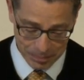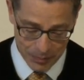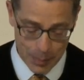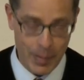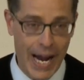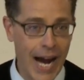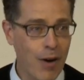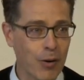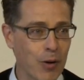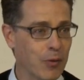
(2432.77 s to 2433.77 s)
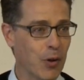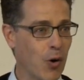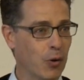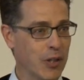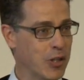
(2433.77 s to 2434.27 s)
The power of the
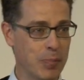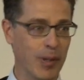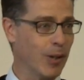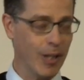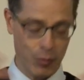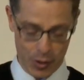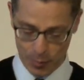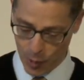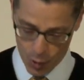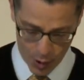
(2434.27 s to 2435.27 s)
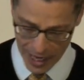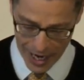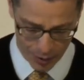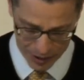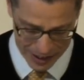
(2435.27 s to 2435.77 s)
Holy Spirit was poured
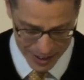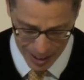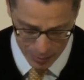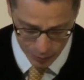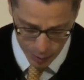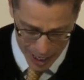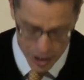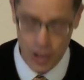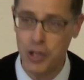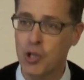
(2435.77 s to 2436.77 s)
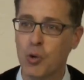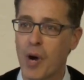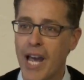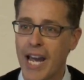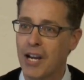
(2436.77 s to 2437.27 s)
out in some fresh and new
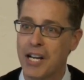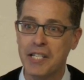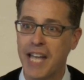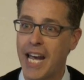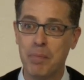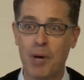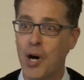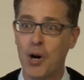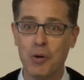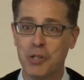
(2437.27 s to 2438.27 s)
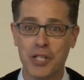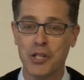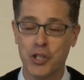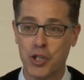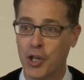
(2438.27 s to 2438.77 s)
way on dead bones,
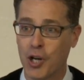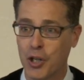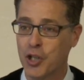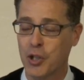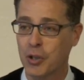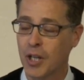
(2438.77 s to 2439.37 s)
and the church